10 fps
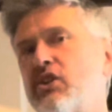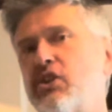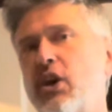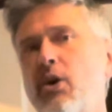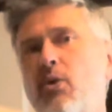
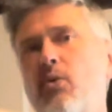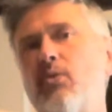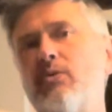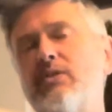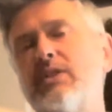
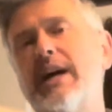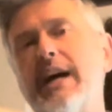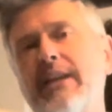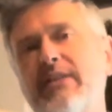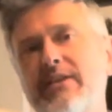tones
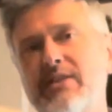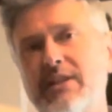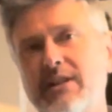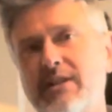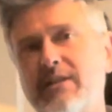on this
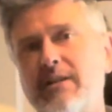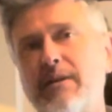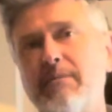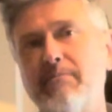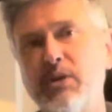little
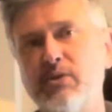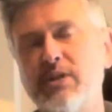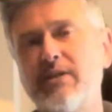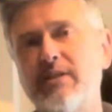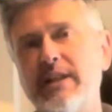
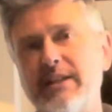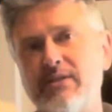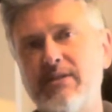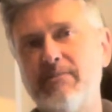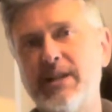musical
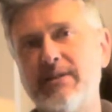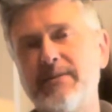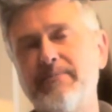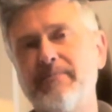instrument.